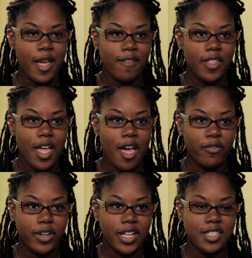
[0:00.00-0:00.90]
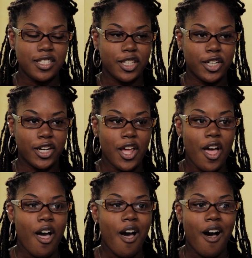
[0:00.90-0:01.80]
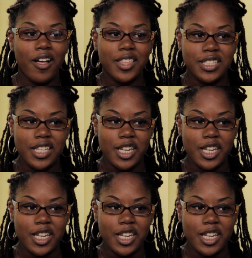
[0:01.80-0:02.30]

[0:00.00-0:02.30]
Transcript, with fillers: have the confidence to learn all these